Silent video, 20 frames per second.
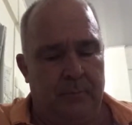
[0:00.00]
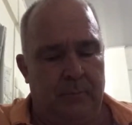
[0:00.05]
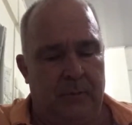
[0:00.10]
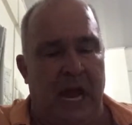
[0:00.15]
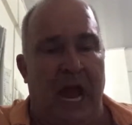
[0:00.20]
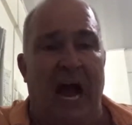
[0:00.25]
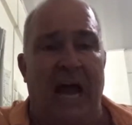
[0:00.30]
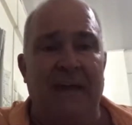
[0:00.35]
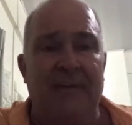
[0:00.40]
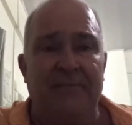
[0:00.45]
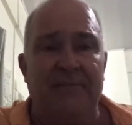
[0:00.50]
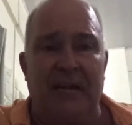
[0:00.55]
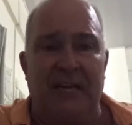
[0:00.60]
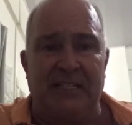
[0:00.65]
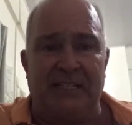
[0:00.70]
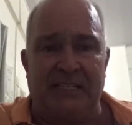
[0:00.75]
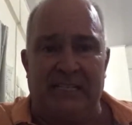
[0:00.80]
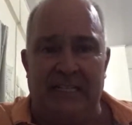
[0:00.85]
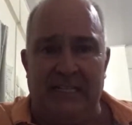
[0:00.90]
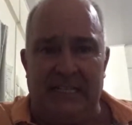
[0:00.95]
have
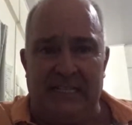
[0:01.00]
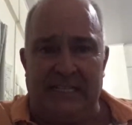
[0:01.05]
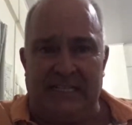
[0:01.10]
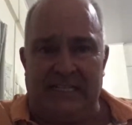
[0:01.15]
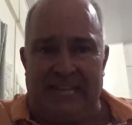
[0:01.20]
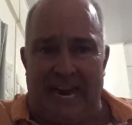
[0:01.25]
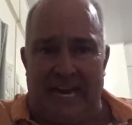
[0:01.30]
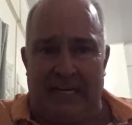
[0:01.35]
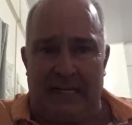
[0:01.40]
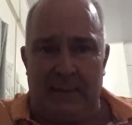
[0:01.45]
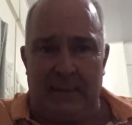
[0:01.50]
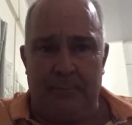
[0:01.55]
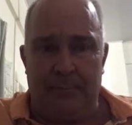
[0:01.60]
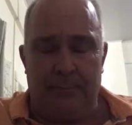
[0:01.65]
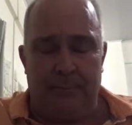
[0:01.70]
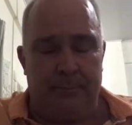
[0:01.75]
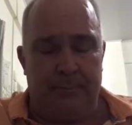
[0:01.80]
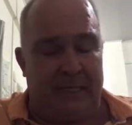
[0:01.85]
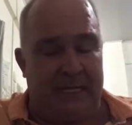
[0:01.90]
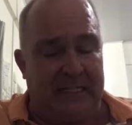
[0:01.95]
not seen this data,
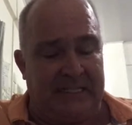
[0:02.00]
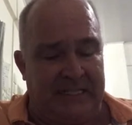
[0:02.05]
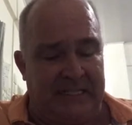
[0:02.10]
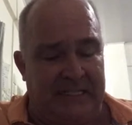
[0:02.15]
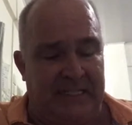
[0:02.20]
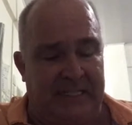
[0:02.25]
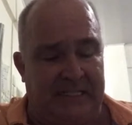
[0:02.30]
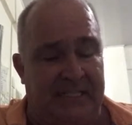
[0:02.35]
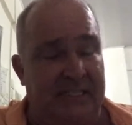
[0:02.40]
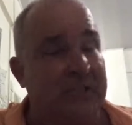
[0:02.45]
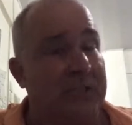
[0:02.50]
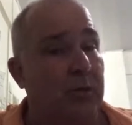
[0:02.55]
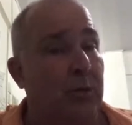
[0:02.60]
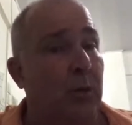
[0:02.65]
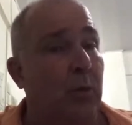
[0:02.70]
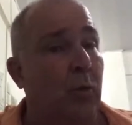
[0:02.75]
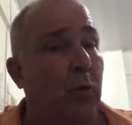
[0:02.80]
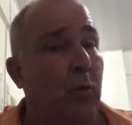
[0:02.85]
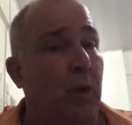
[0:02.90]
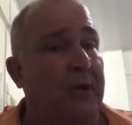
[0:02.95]
but I did listen to a
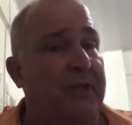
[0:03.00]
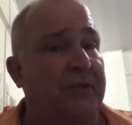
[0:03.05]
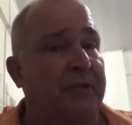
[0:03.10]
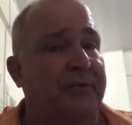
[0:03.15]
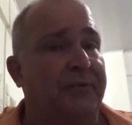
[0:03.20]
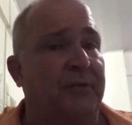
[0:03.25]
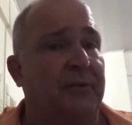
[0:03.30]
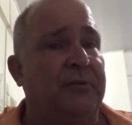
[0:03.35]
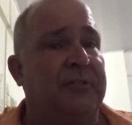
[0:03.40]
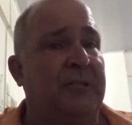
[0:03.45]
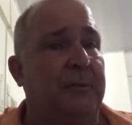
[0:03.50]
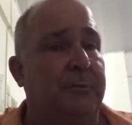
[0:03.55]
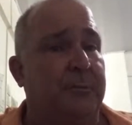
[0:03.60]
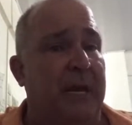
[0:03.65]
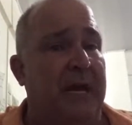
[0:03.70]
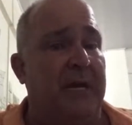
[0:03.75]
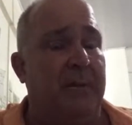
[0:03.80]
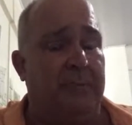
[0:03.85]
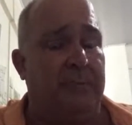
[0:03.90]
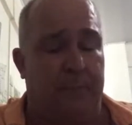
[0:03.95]
wonderful
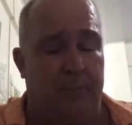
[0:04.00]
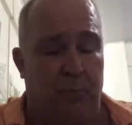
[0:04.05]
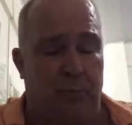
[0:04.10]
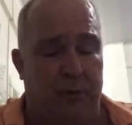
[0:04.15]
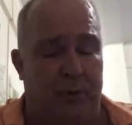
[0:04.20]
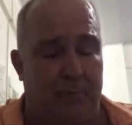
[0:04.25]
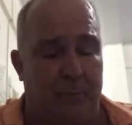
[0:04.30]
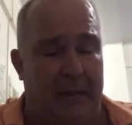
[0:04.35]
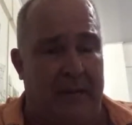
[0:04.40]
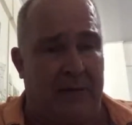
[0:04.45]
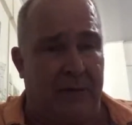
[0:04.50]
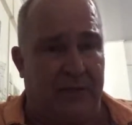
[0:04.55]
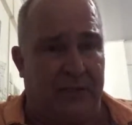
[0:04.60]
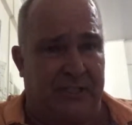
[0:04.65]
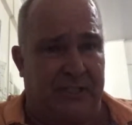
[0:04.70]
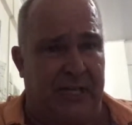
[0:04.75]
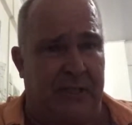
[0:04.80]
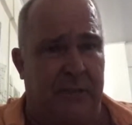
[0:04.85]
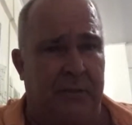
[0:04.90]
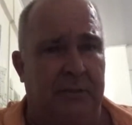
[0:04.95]
debate with Michael
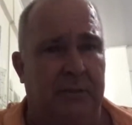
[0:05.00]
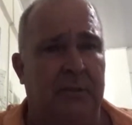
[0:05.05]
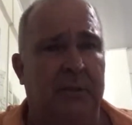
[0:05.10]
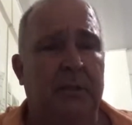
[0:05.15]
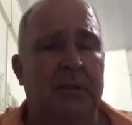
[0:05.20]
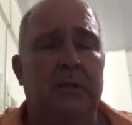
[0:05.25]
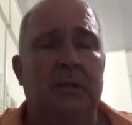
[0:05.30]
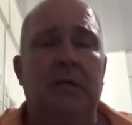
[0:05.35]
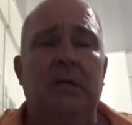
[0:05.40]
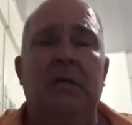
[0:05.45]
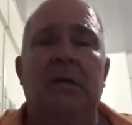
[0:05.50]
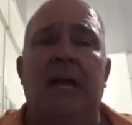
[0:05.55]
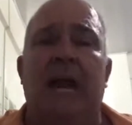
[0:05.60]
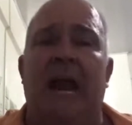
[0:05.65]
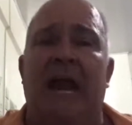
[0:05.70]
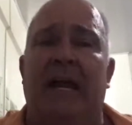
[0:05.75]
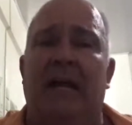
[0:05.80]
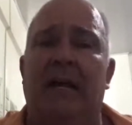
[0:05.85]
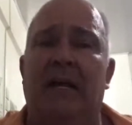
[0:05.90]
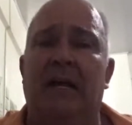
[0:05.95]
Saylor
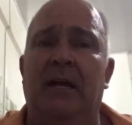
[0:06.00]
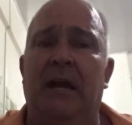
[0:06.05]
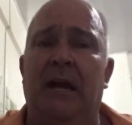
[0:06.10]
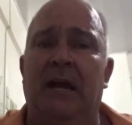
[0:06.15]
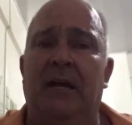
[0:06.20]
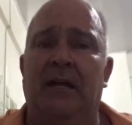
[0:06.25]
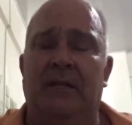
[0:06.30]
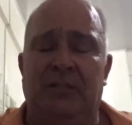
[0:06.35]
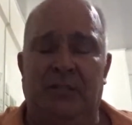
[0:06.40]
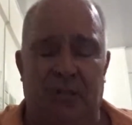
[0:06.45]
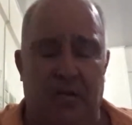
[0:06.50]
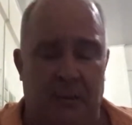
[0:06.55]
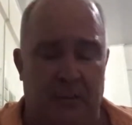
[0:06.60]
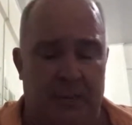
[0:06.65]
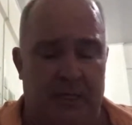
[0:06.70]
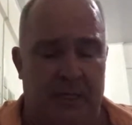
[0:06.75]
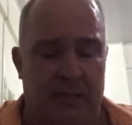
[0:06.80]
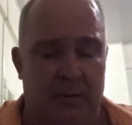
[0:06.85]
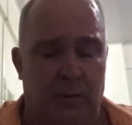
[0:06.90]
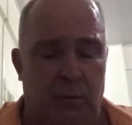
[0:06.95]
and a
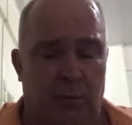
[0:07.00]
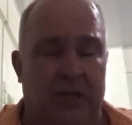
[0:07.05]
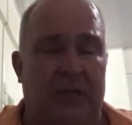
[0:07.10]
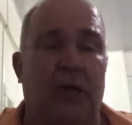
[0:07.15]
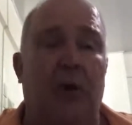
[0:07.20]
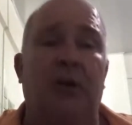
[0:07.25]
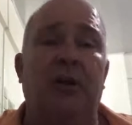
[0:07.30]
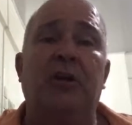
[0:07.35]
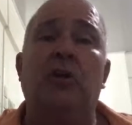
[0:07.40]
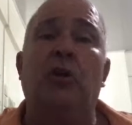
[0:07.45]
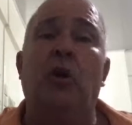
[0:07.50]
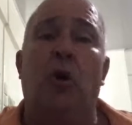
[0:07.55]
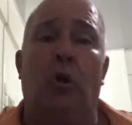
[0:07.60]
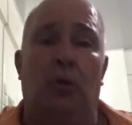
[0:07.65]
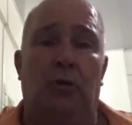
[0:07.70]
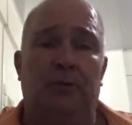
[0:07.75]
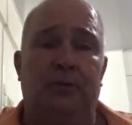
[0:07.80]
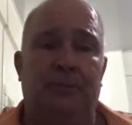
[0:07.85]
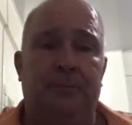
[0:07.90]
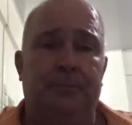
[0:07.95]
gentleman regarding
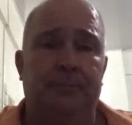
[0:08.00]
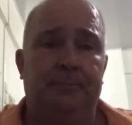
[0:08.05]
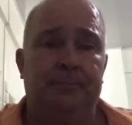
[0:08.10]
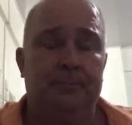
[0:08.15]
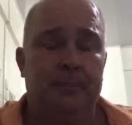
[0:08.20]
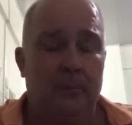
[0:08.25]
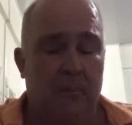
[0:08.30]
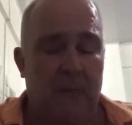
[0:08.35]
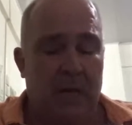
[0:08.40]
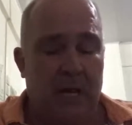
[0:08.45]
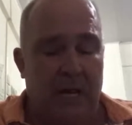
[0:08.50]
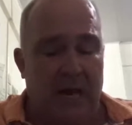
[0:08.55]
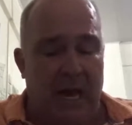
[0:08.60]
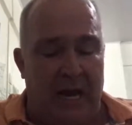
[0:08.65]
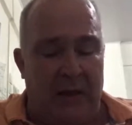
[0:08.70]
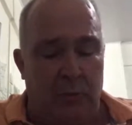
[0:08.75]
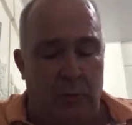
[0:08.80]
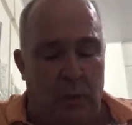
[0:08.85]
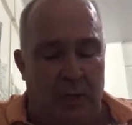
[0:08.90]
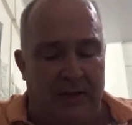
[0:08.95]
gold.
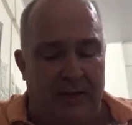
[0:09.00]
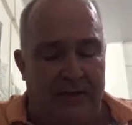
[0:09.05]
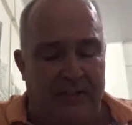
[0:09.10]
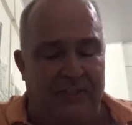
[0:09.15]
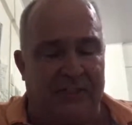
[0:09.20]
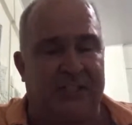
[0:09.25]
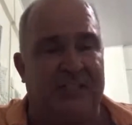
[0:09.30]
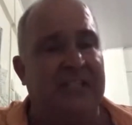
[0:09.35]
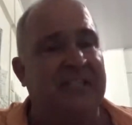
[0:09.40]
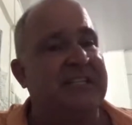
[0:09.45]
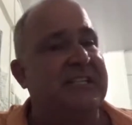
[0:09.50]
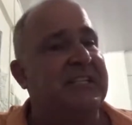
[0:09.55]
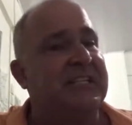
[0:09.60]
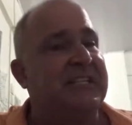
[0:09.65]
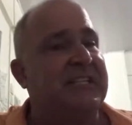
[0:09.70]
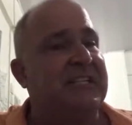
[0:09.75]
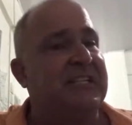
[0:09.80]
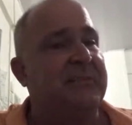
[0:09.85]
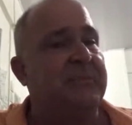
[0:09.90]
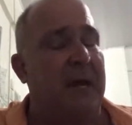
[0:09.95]
And one of the
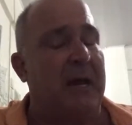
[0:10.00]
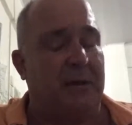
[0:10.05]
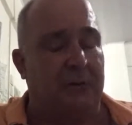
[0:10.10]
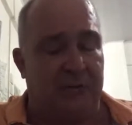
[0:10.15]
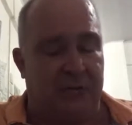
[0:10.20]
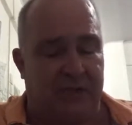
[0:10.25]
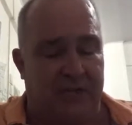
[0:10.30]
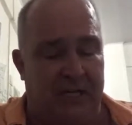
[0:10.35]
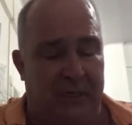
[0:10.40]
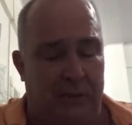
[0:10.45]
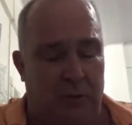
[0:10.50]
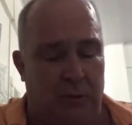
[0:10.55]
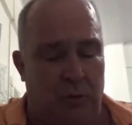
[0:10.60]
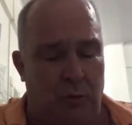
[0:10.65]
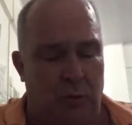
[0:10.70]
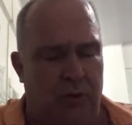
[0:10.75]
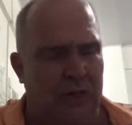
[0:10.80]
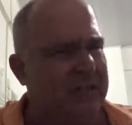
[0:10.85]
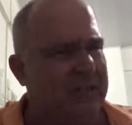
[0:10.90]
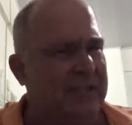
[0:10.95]
statistics Michael Saylor
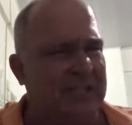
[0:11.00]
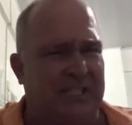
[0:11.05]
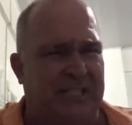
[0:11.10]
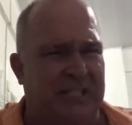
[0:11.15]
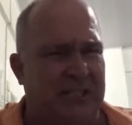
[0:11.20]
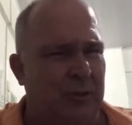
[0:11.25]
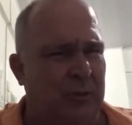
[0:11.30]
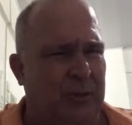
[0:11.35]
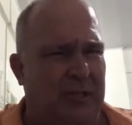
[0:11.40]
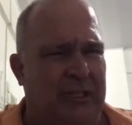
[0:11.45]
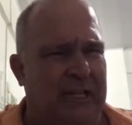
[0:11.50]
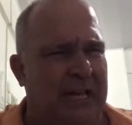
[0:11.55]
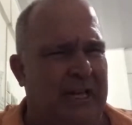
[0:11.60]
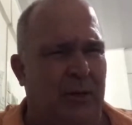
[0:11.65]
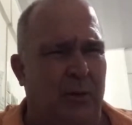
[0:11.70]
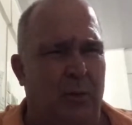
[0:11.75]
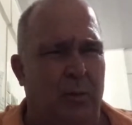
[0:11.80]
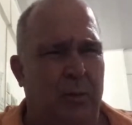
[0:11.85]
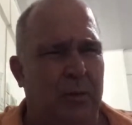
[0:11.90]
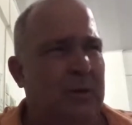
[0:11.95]
quoted, and this is only like
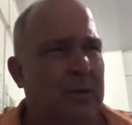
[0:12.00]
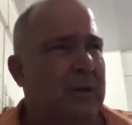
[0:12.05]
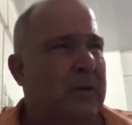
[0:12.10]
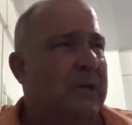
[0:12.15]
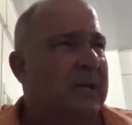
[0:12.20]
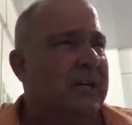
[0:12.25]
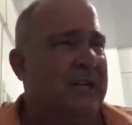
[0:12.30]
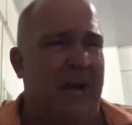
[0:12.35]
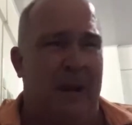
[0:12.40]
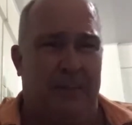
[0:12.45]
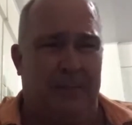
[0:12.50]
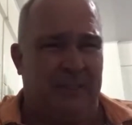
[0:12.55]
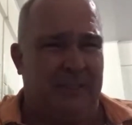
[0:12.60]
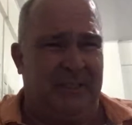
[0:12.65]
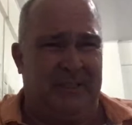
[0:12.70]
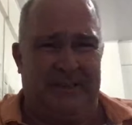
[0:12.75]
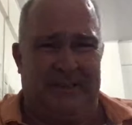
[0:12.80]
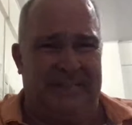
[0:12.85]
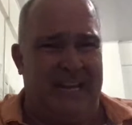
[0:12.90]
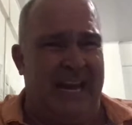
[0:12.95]
a couple
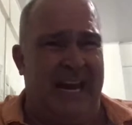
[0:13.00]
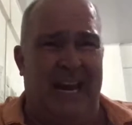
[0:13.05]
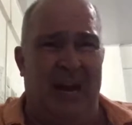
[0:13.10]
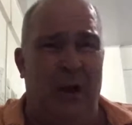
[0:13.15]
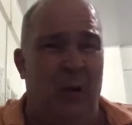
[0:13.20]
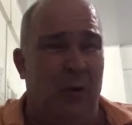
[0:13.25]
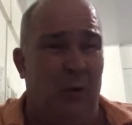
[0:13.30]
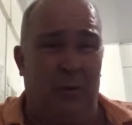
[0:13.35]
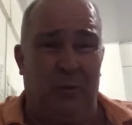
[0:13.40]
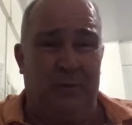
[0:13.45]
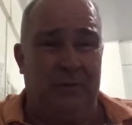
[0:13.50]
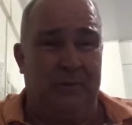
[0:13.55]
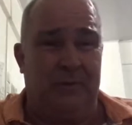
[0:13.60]
of day old